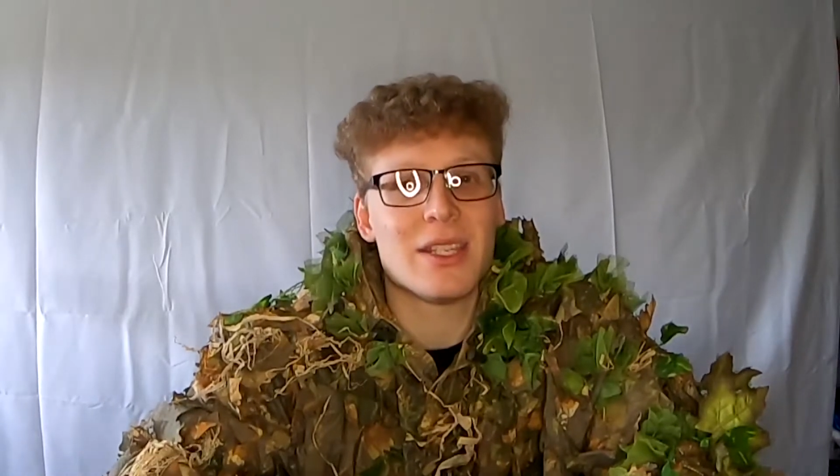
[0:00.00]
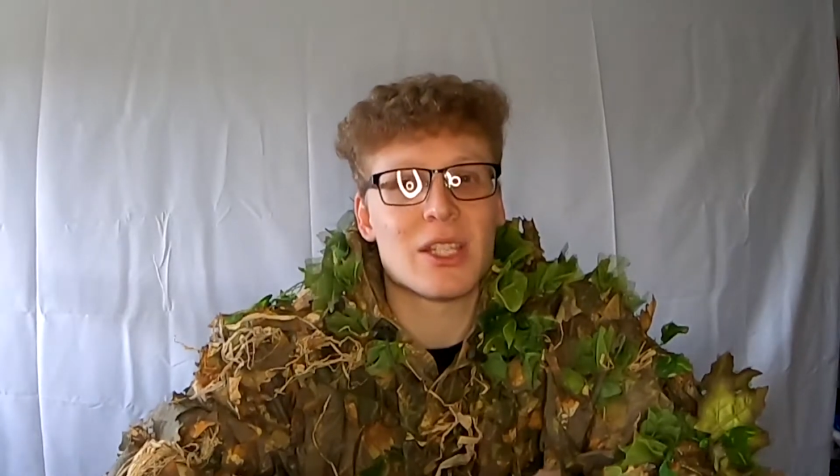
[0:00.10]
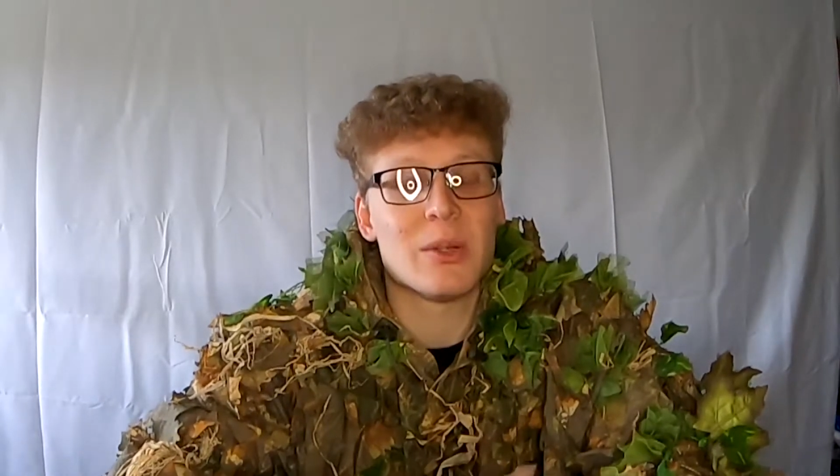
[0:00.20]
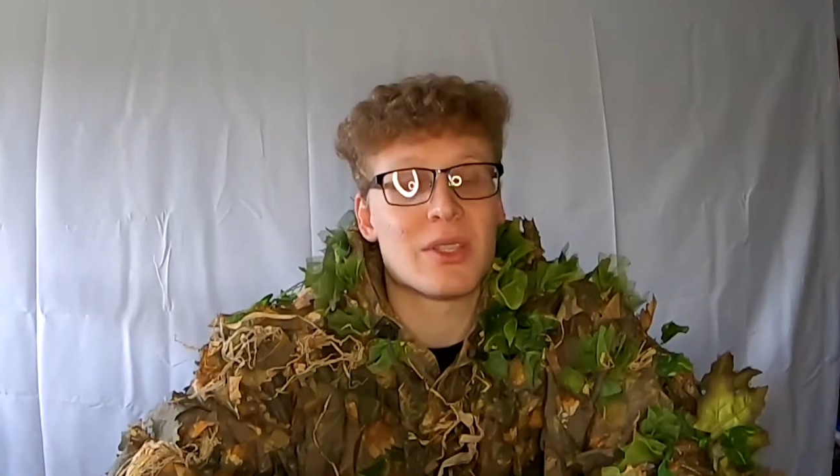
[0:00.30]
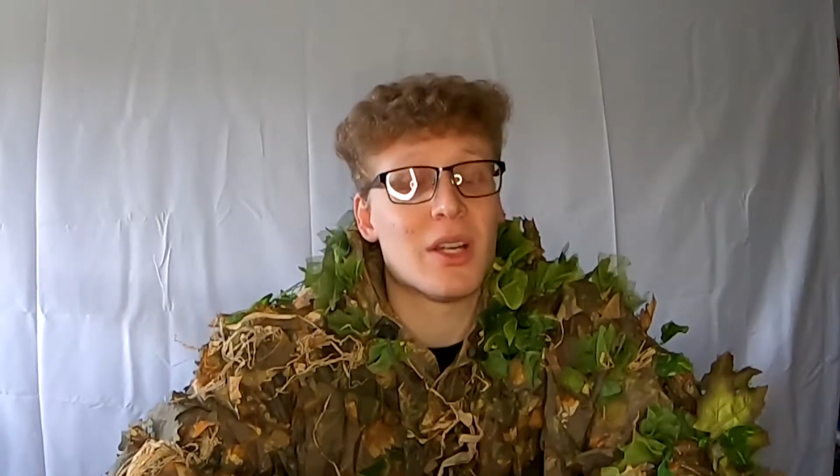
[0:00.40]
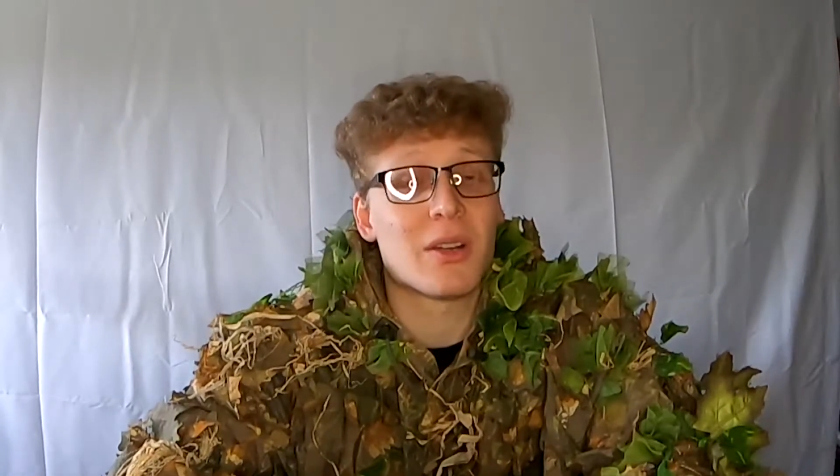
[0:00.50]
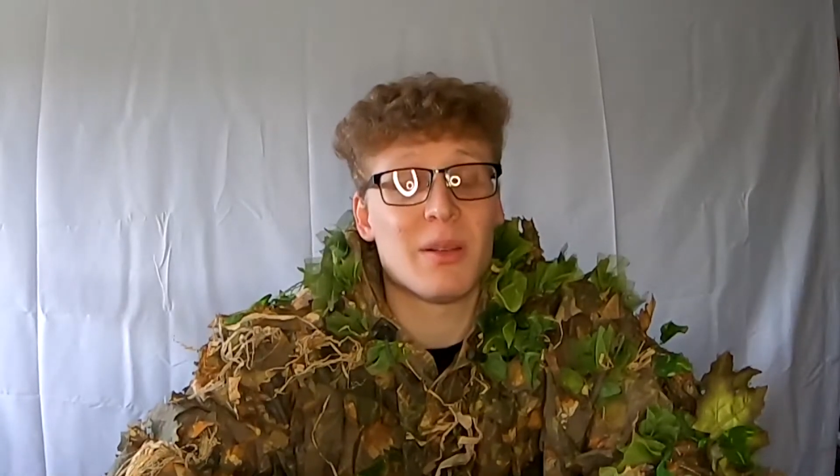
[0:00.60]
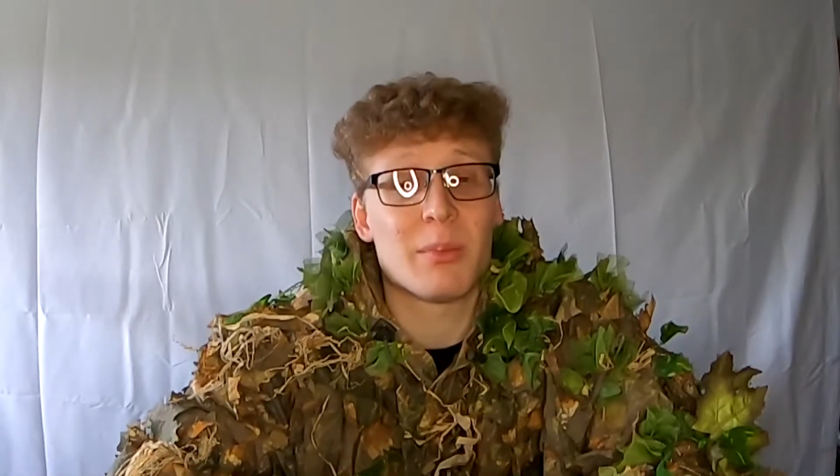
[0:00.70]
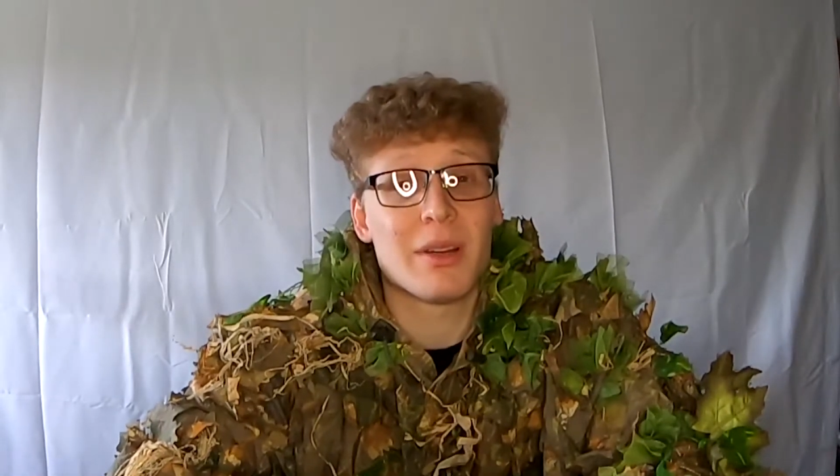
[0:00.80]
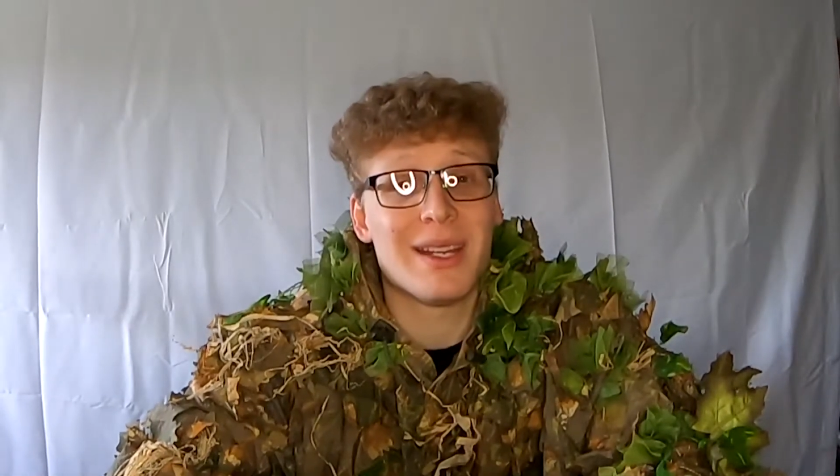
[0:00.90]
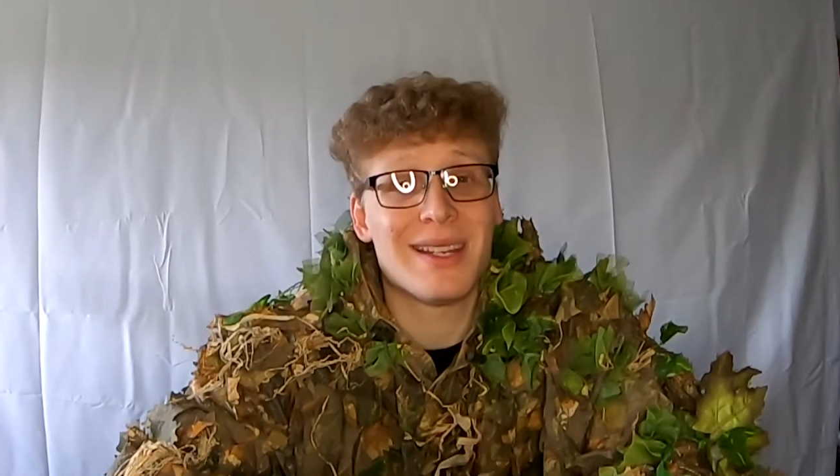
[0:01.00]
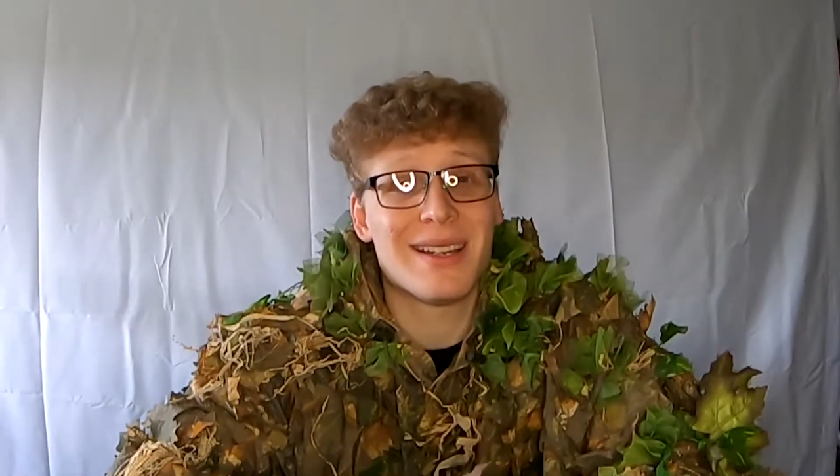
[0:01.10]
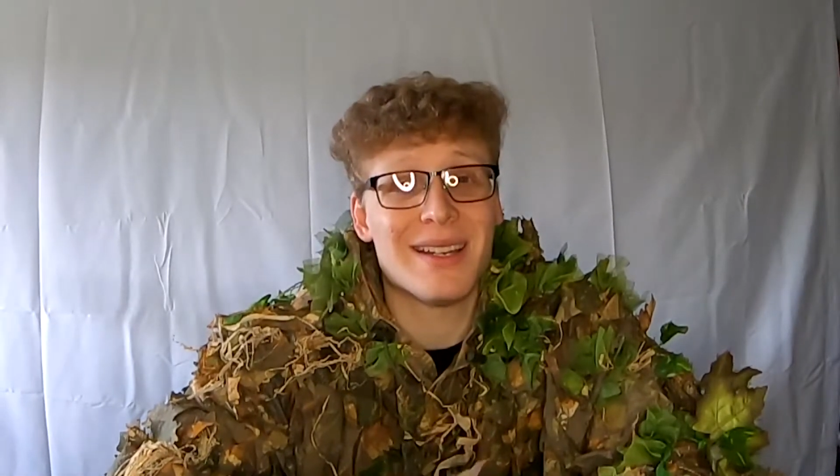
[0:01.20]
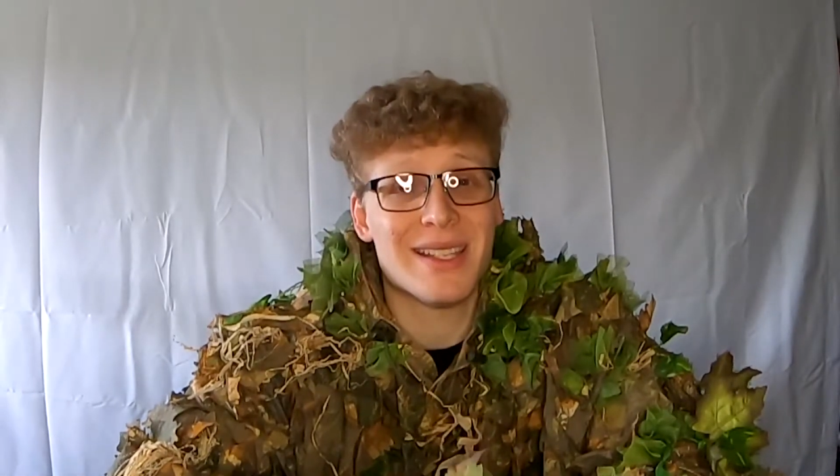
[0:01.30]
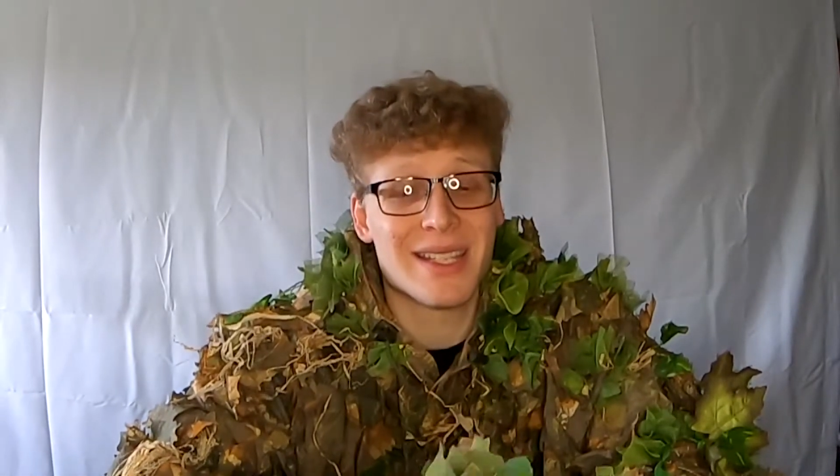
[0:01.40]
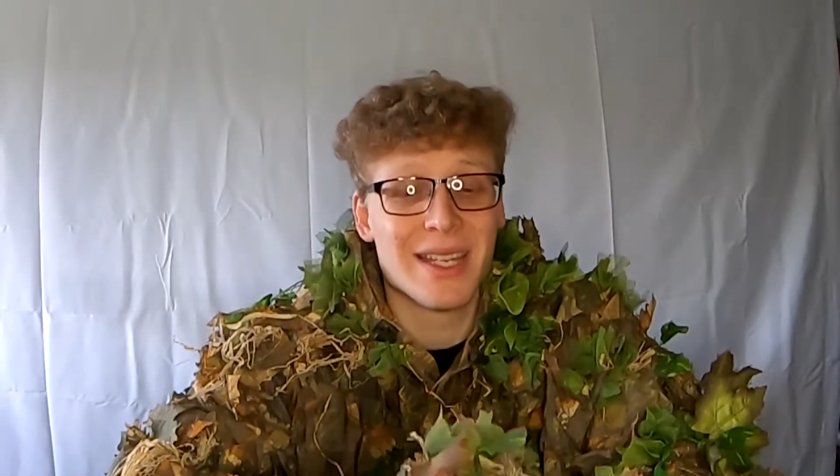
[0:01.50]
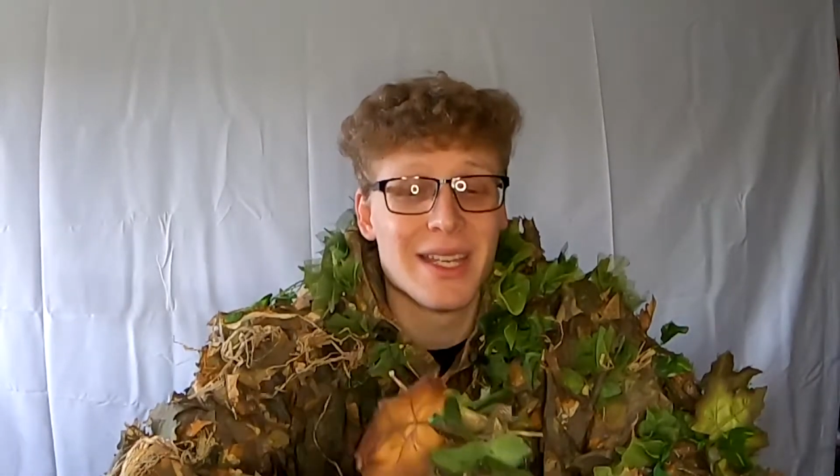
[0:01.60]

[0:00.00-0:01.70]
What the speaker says: so it's not going to break, guys.